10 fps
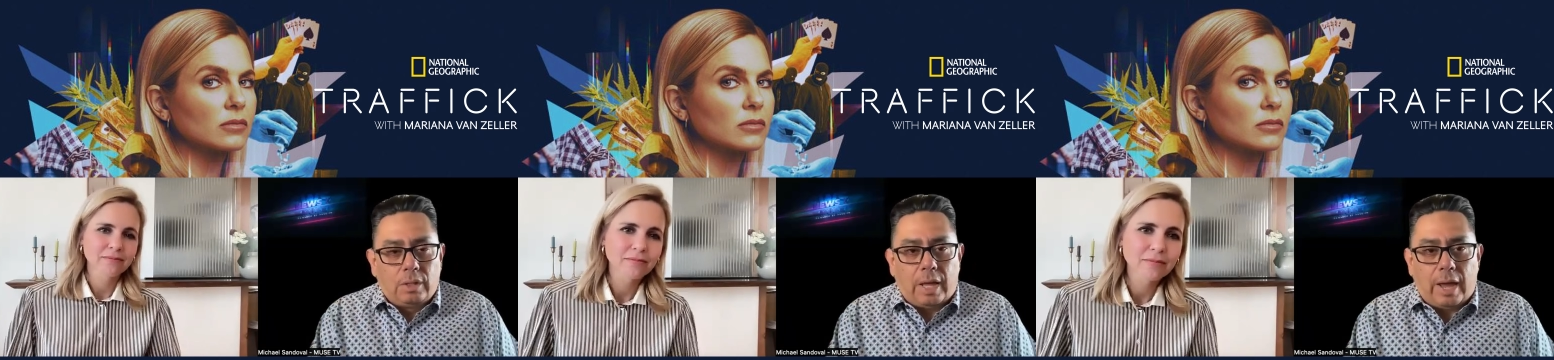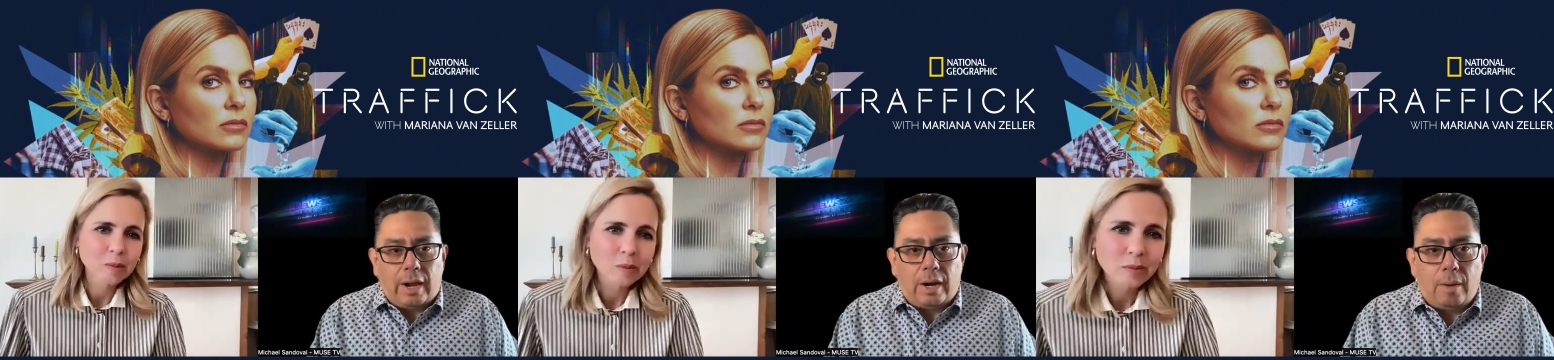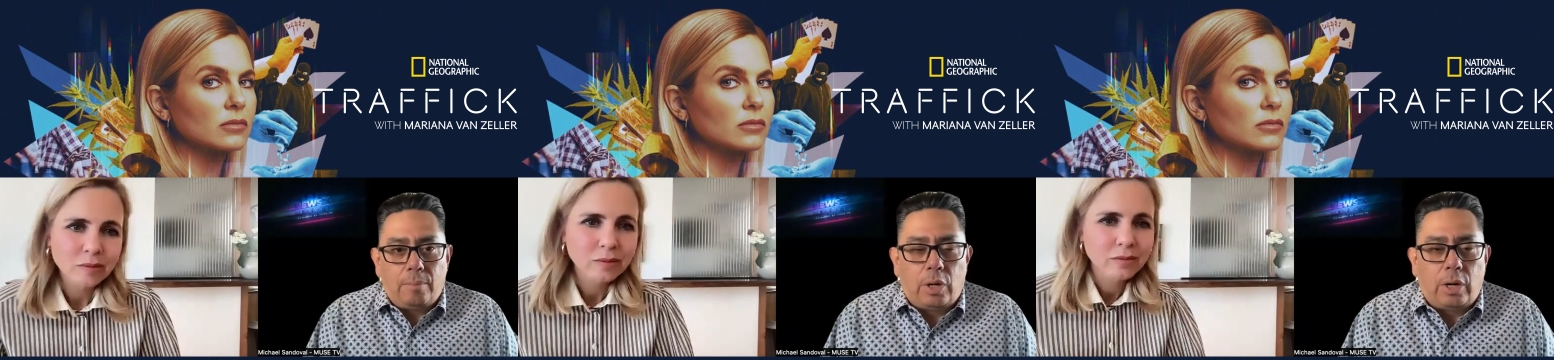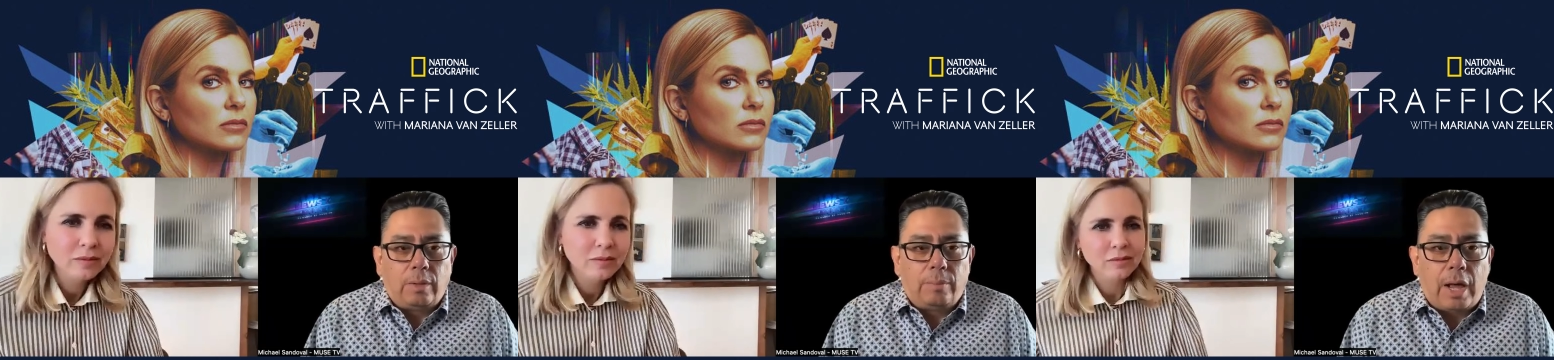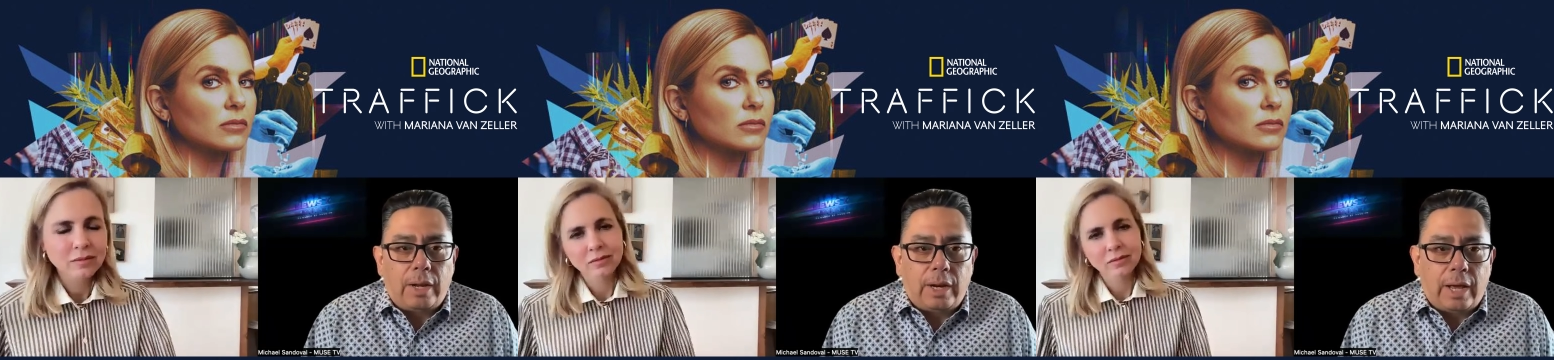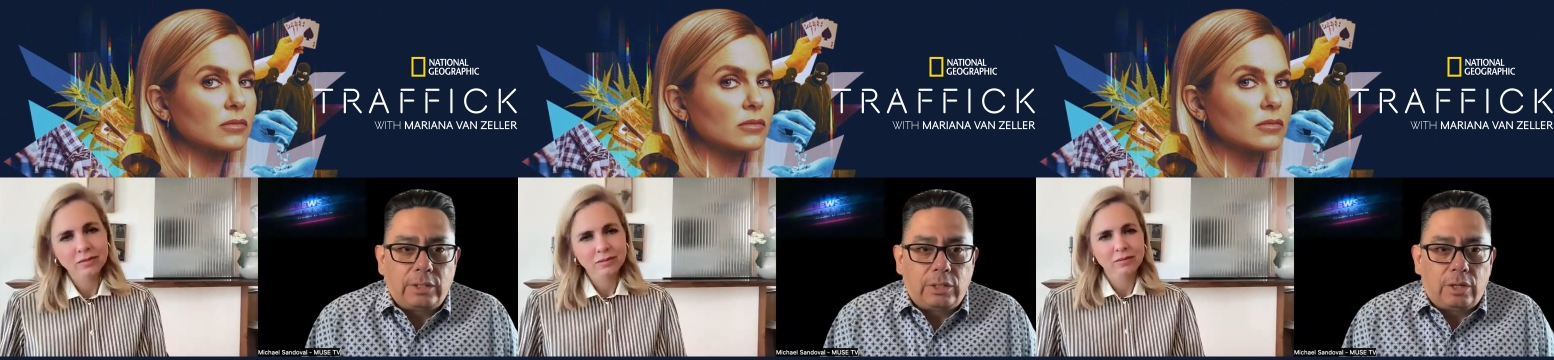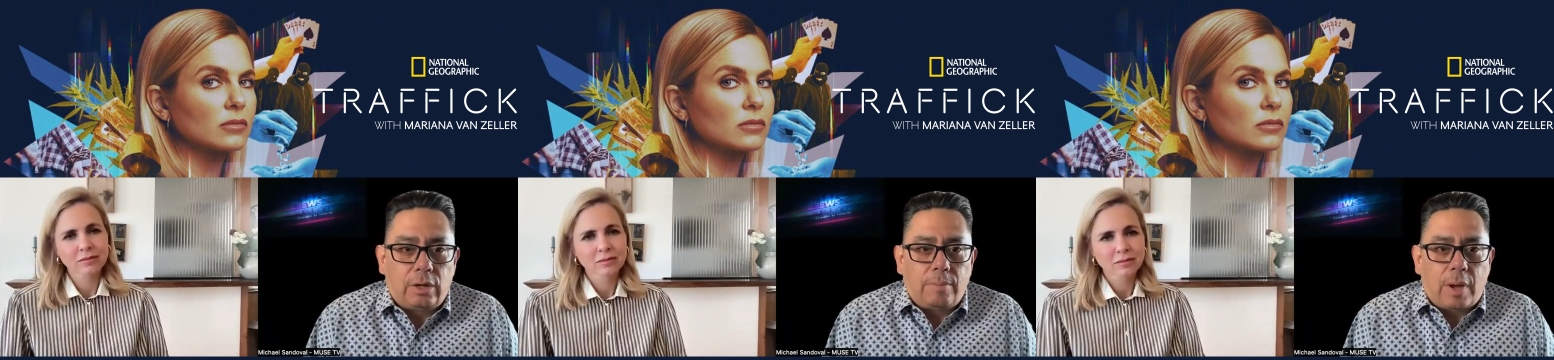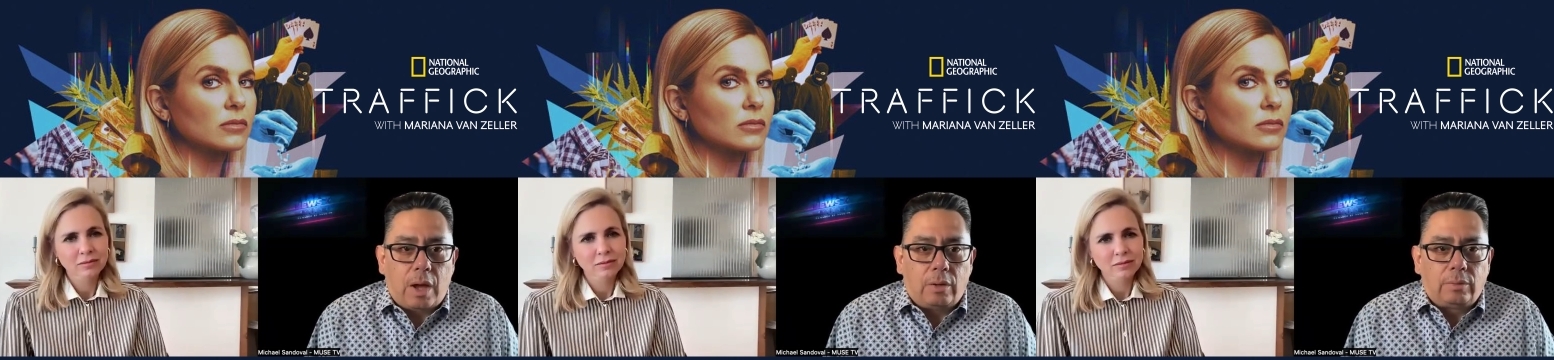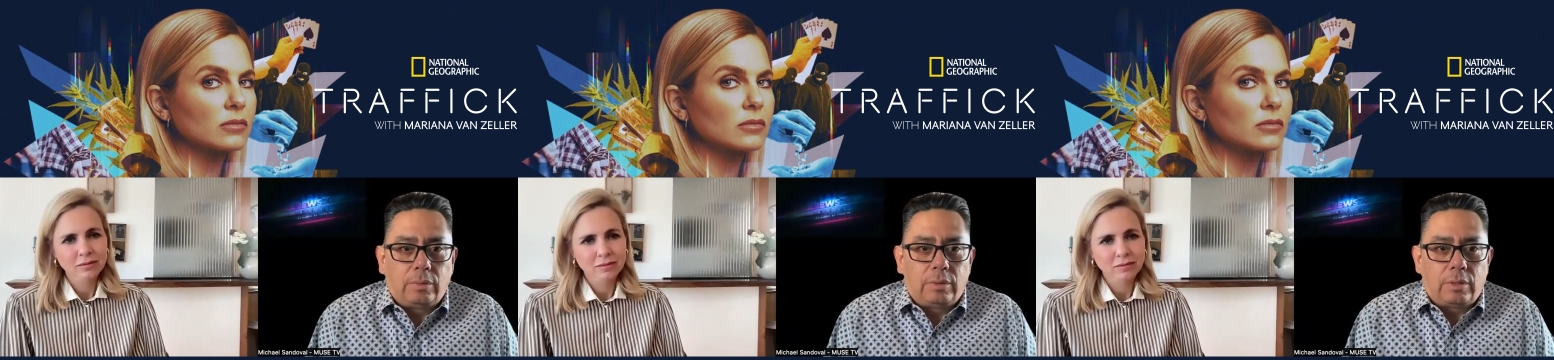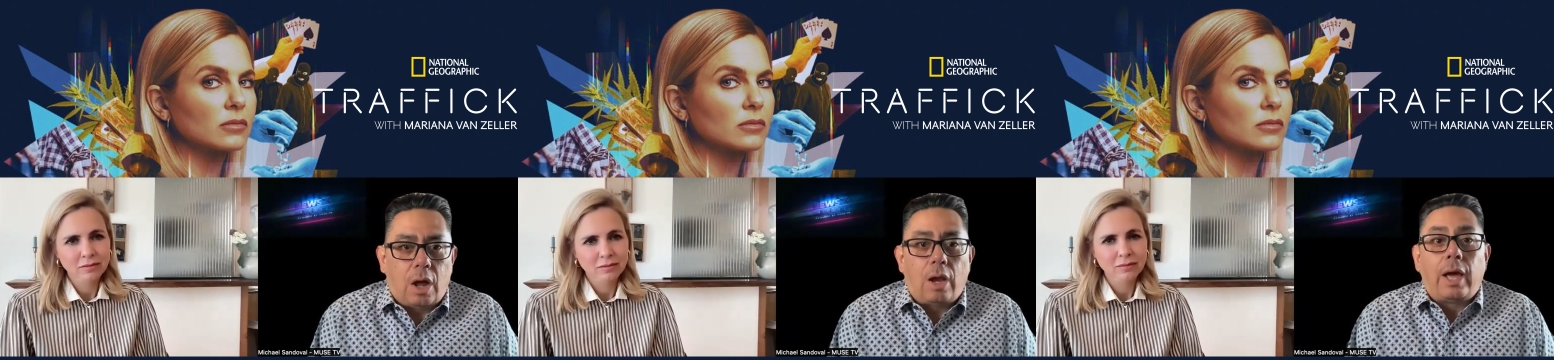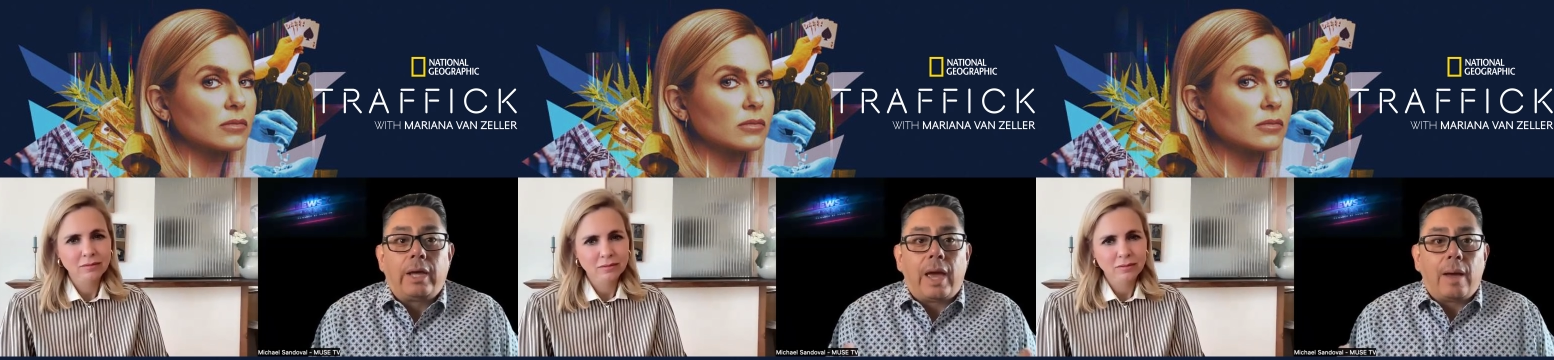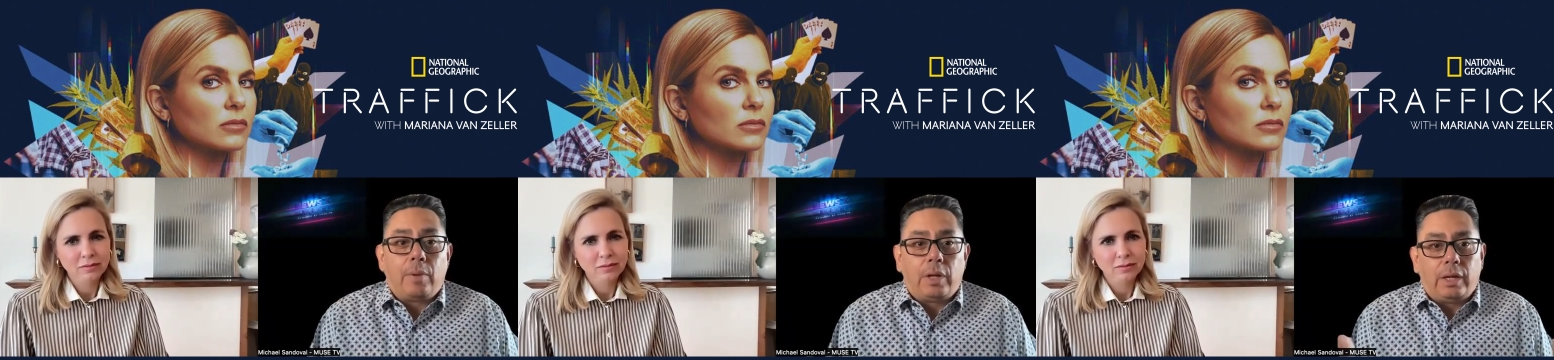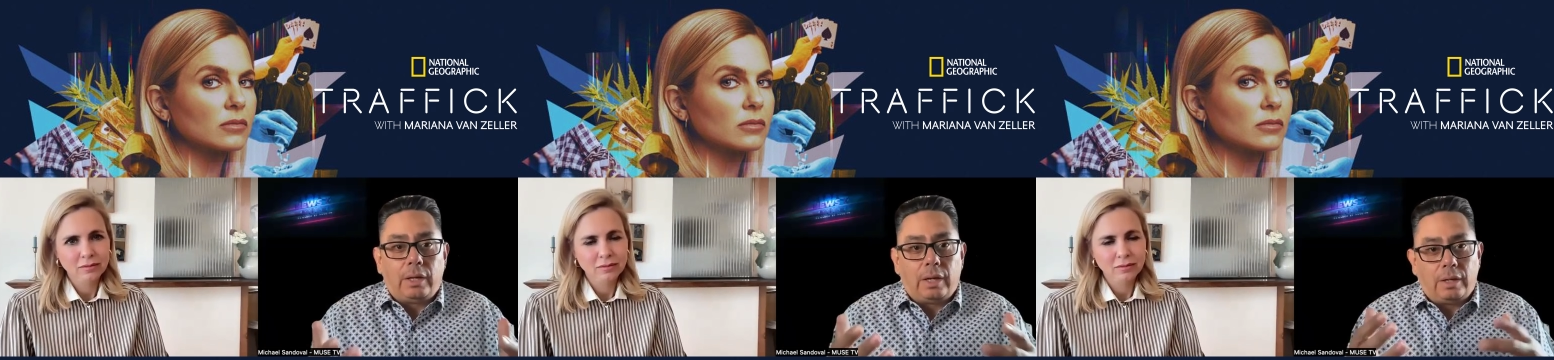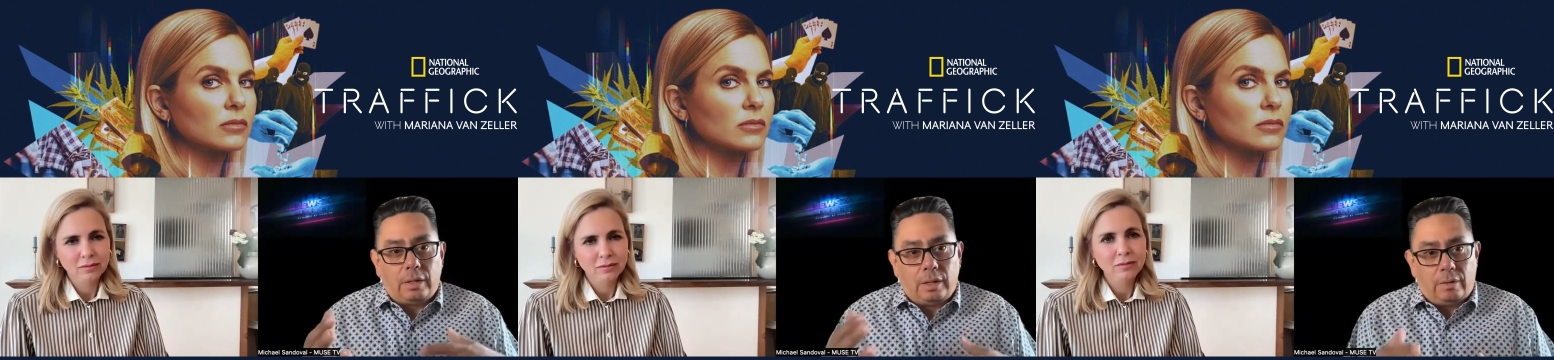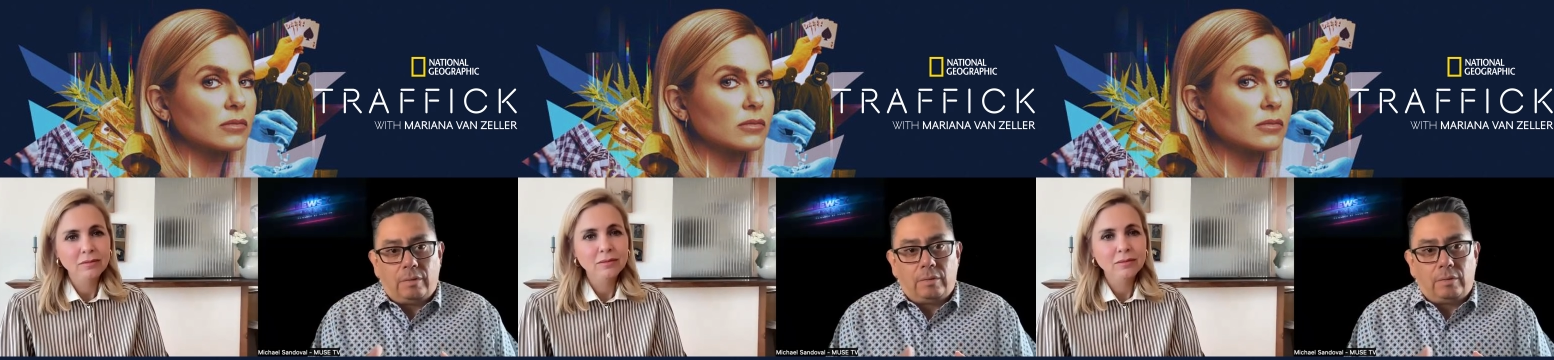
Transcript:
Speaker 1: they had uh, put on the ballot last year about online gambling and it